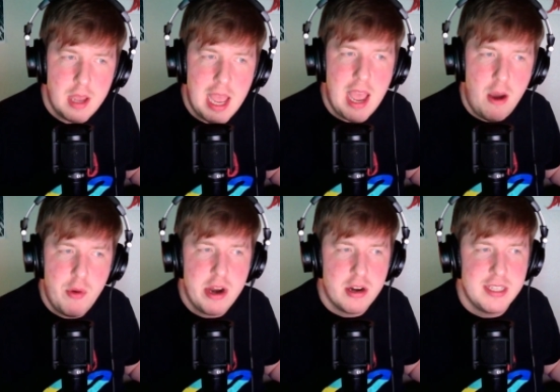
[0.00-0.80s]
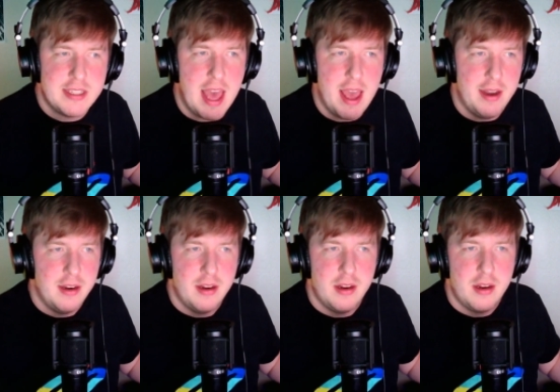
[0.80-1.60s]
How weird is that?
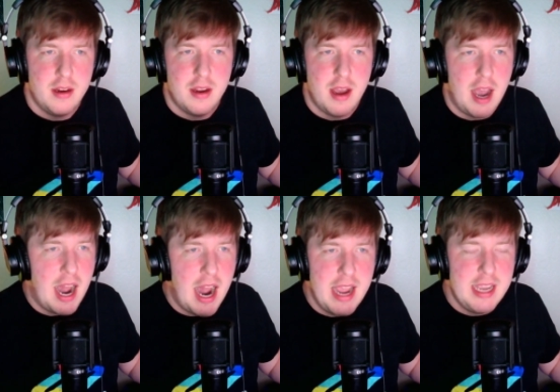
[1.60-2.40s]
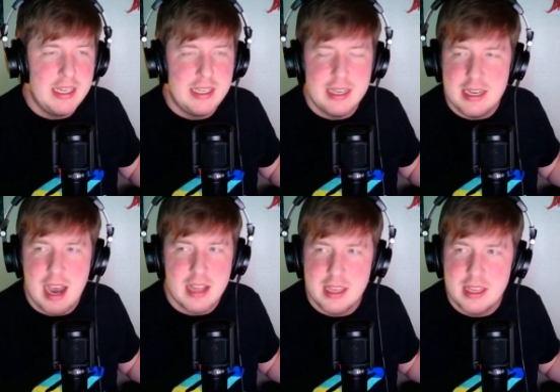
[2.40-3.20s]
I did
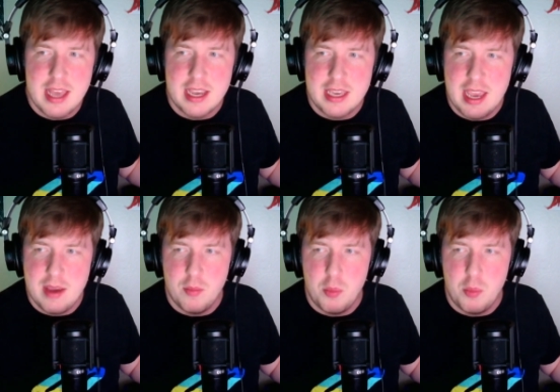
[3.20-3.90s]
not think that game